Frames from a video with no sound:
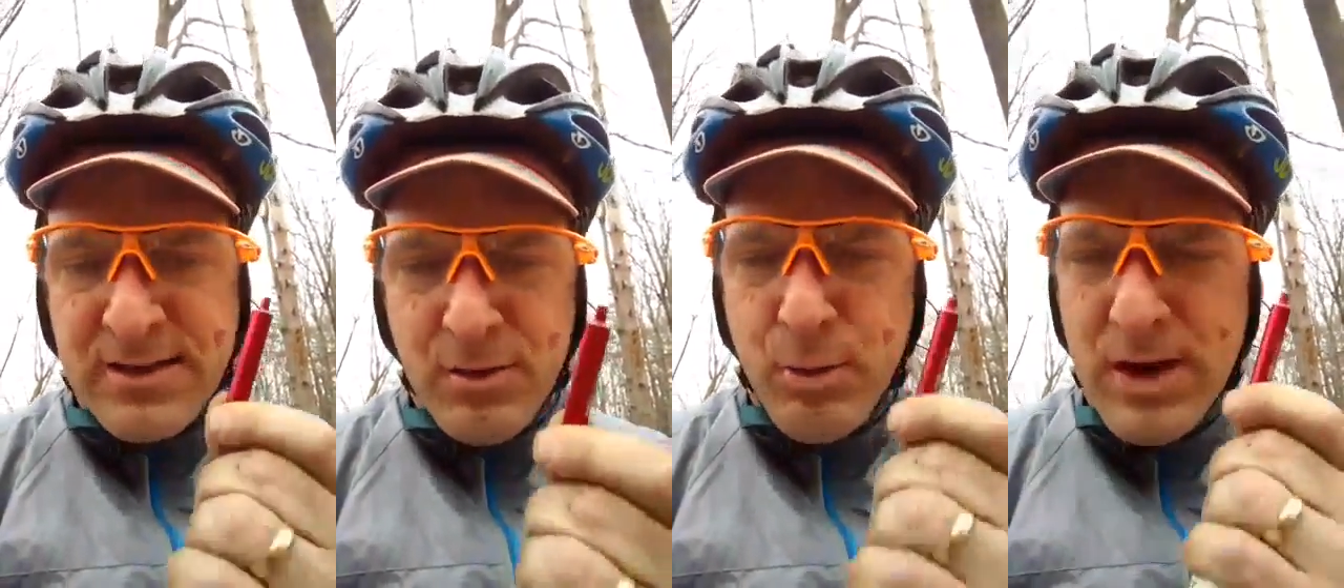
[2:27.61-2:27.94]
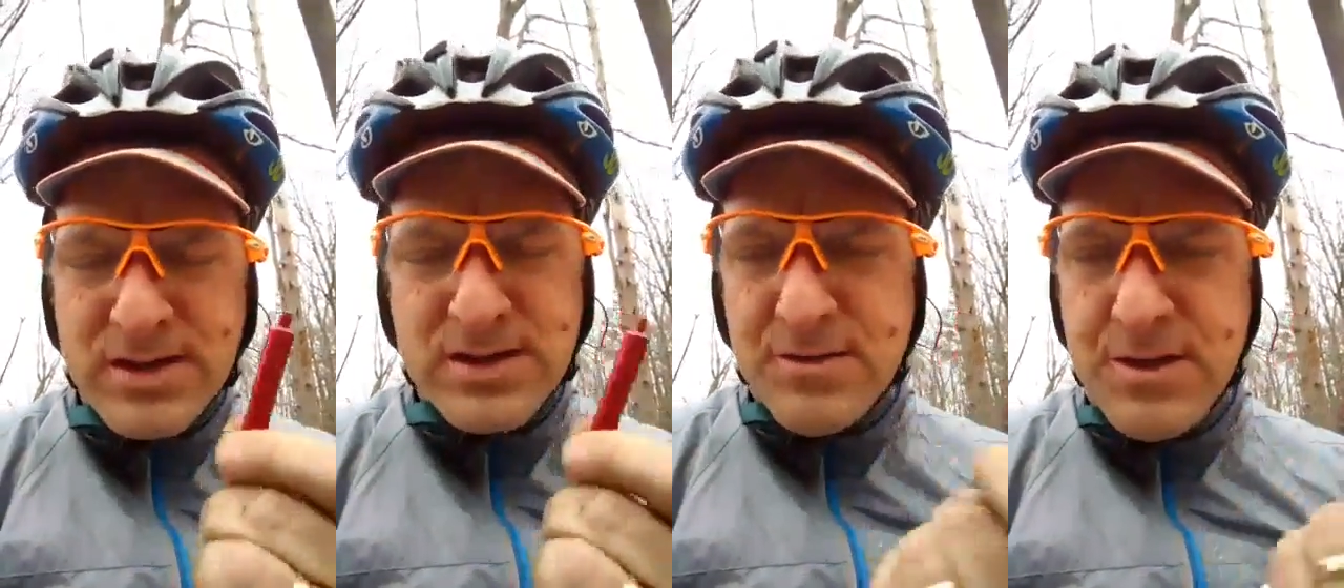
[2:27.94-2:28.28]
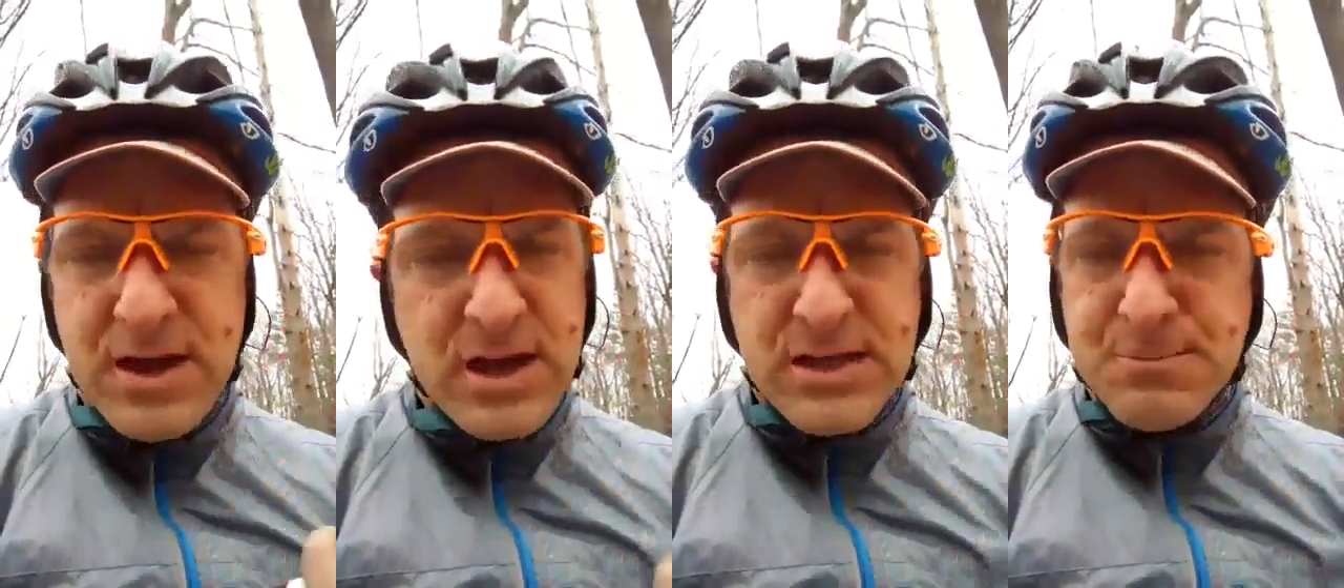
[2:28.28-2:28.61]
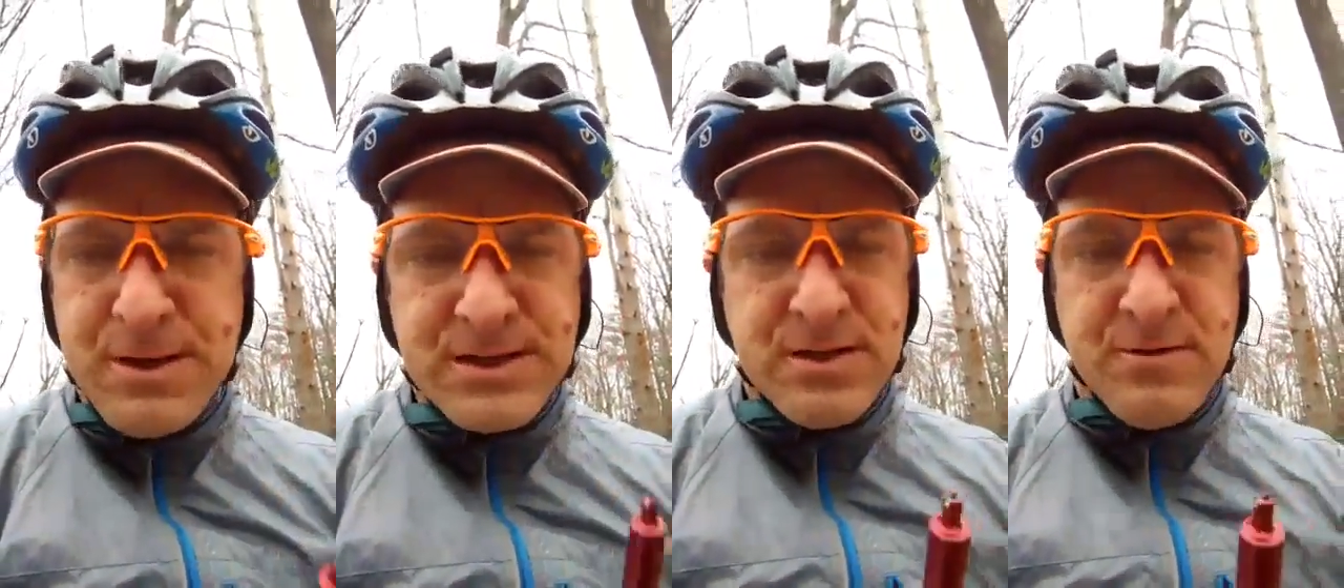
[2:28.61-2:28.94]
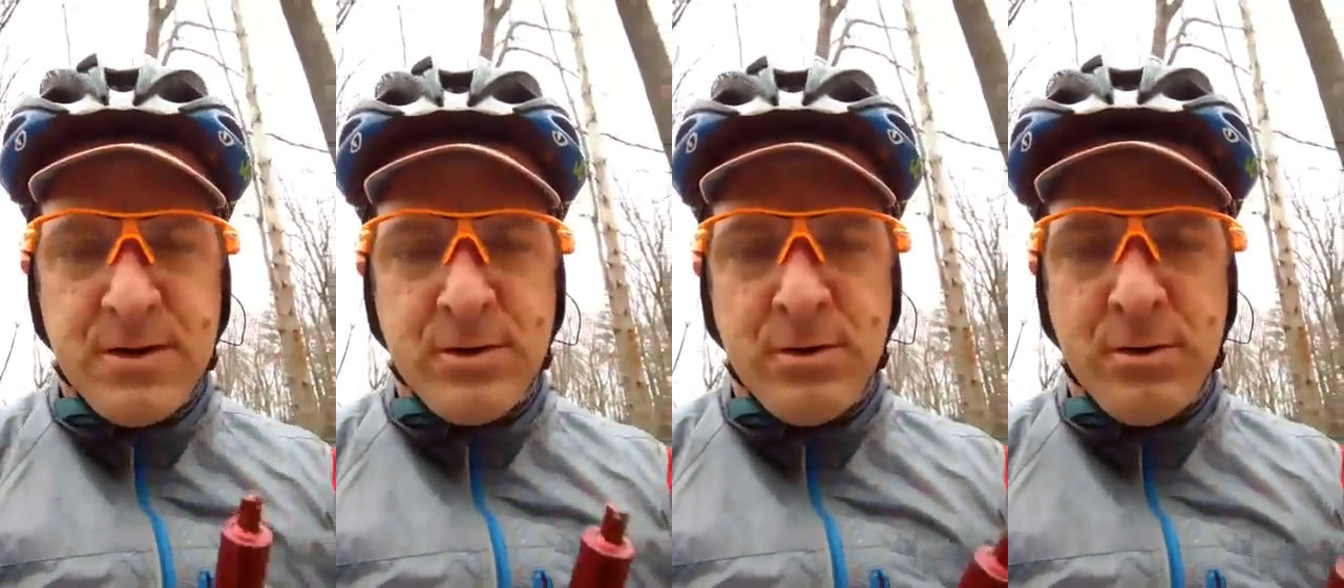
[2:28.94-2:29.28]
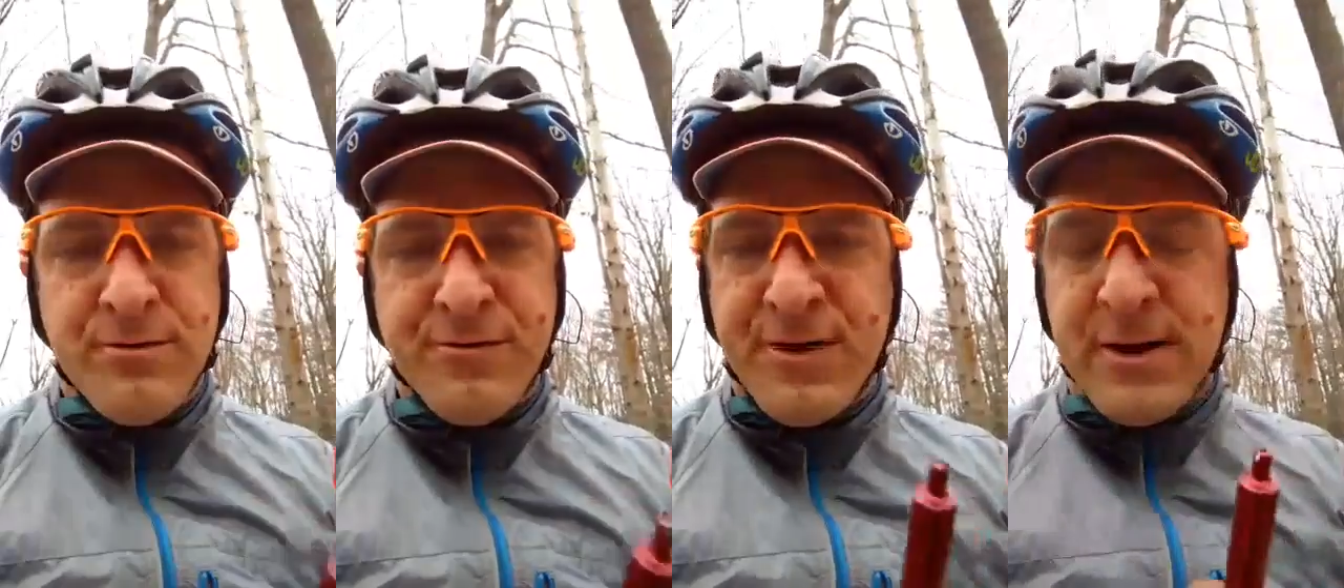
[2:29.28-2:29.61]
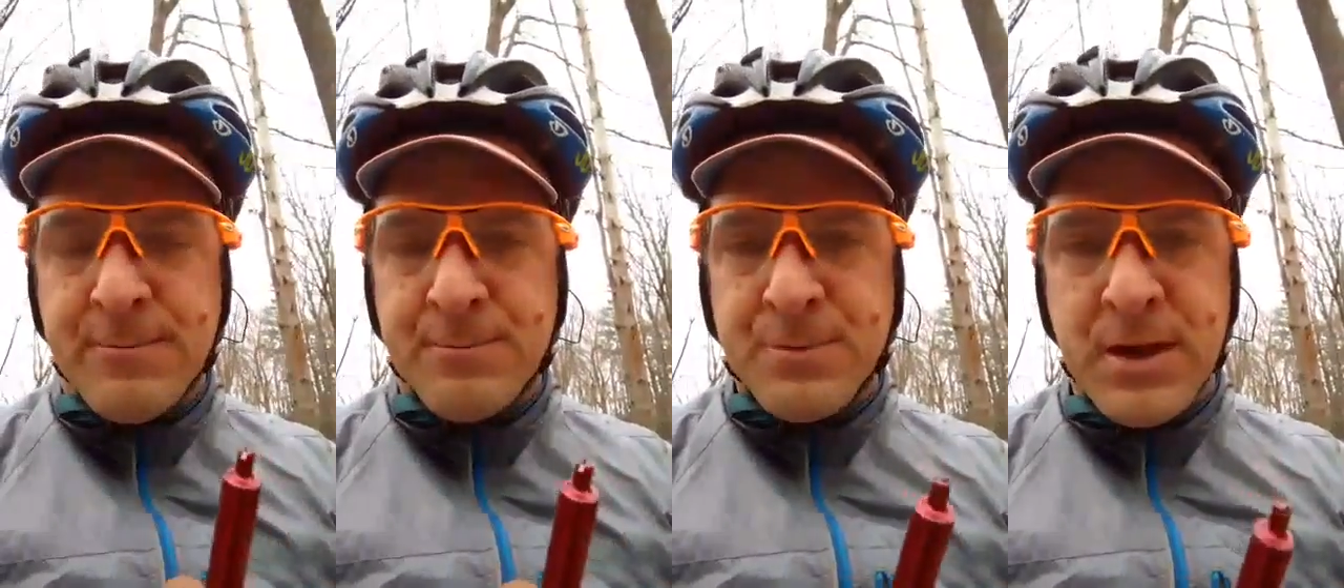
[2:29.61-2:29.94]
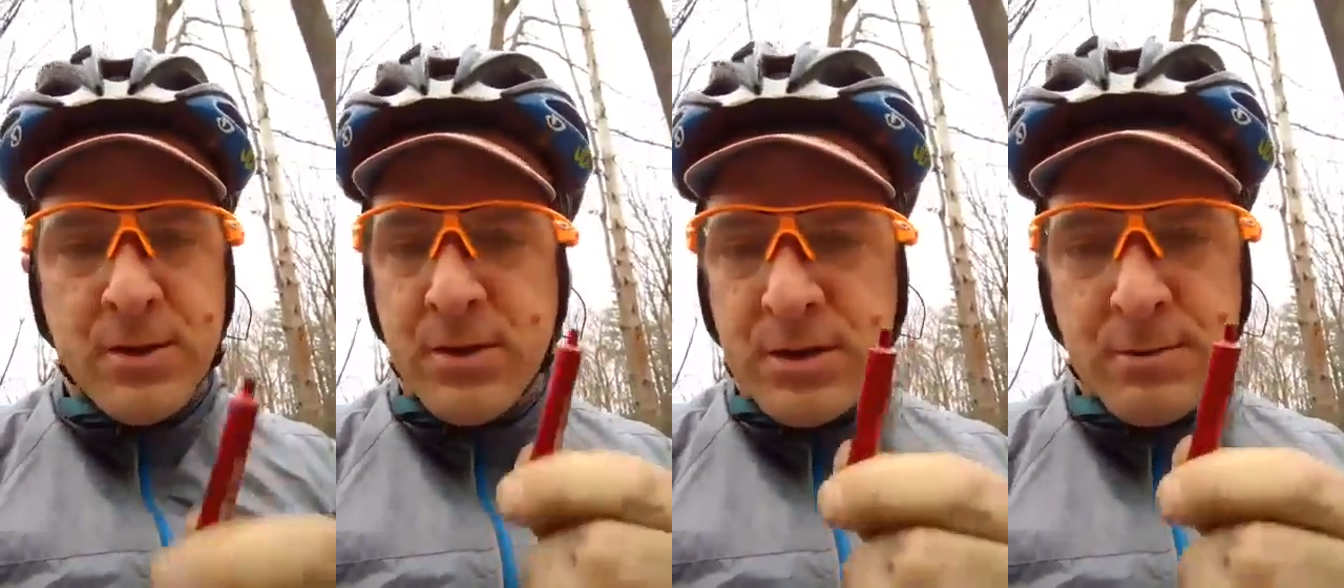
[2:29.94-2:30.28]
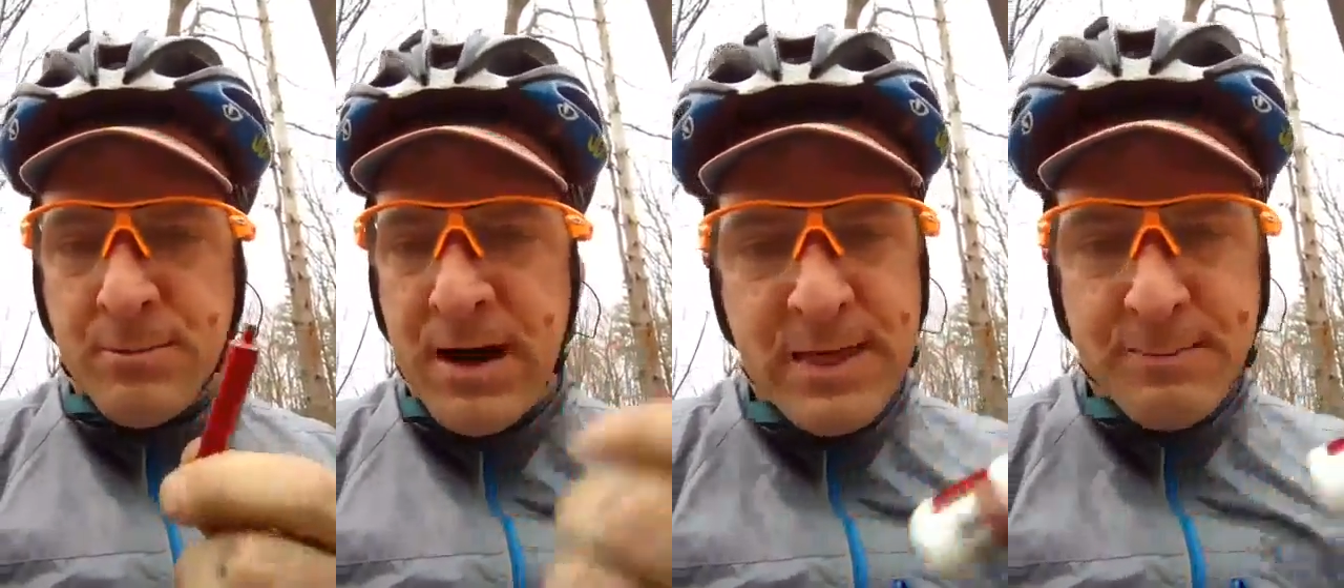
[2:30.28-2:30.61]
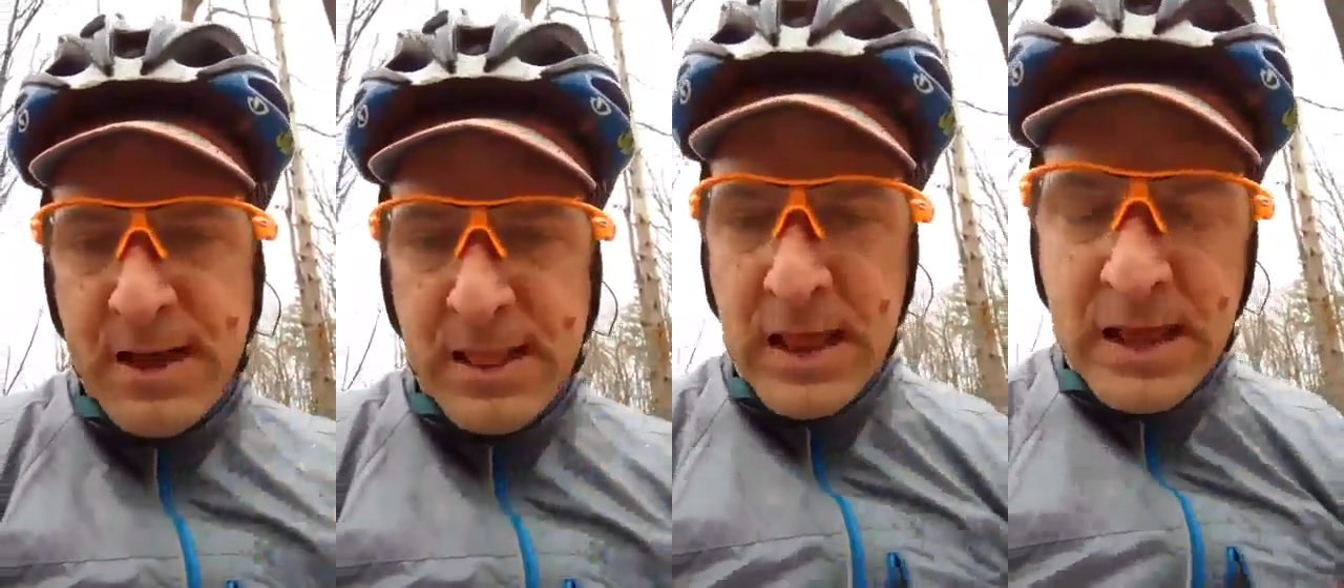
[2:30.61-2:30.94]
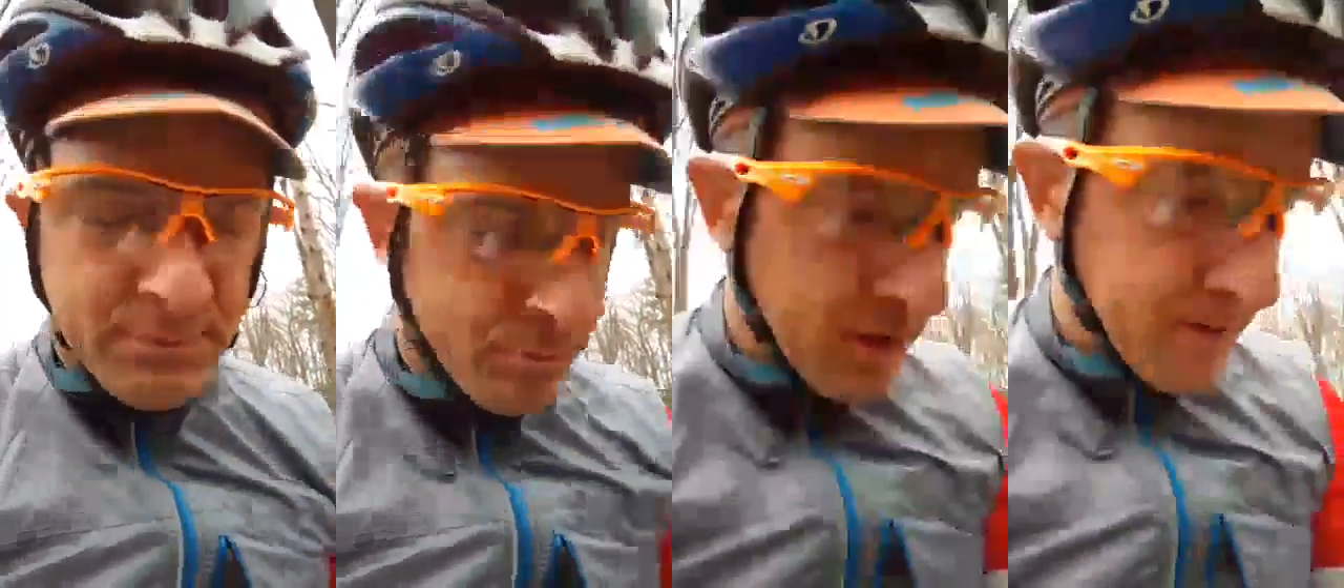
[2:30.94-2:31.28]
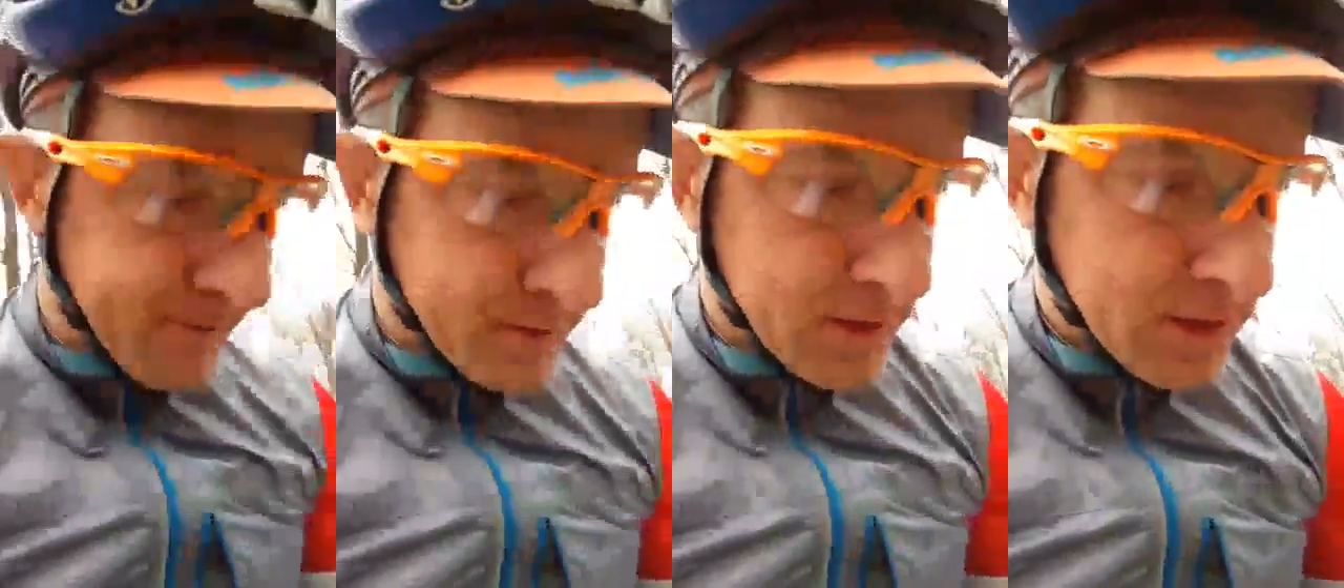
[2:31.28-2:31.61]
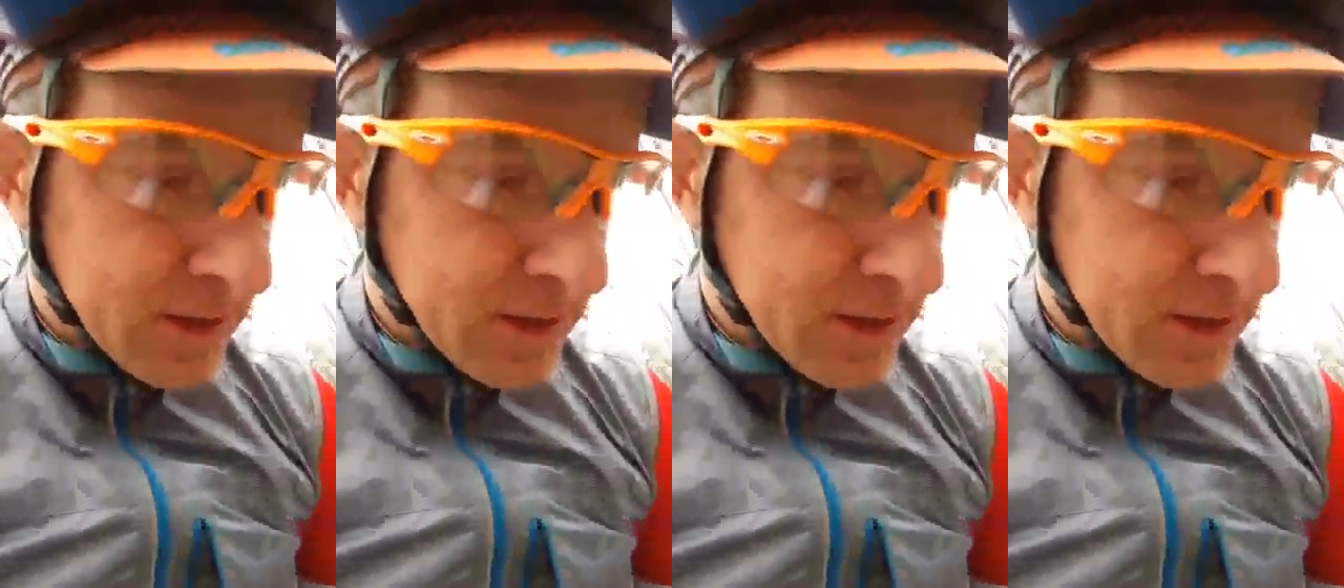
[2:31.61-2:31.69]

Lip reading: They're relatively inexpensive. I don't know if I know you can buy them online, whatever.